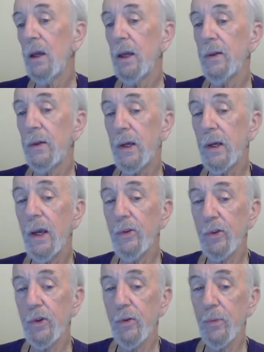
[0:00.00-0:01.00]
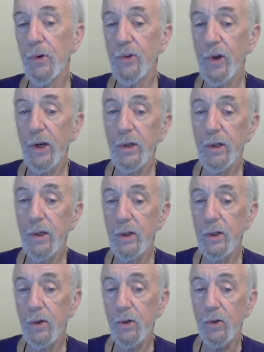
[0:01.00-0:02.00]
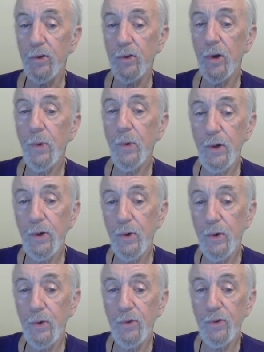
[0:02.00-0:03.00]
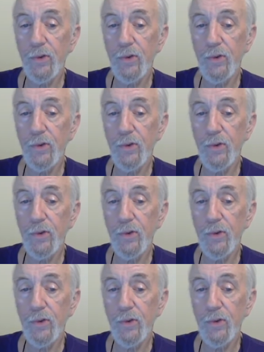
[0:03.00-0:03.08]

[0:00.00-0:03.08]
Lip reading: In the case of projecting it to someone who's